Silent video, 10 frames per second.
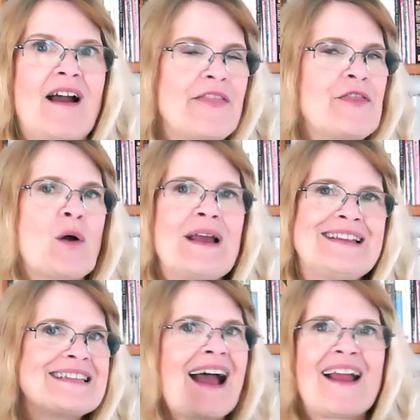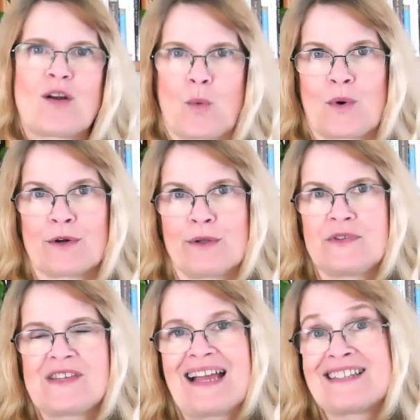the entire
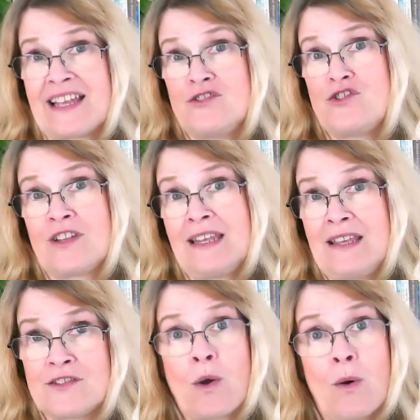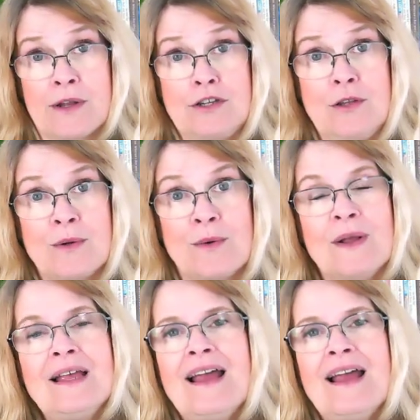world's attention is on you.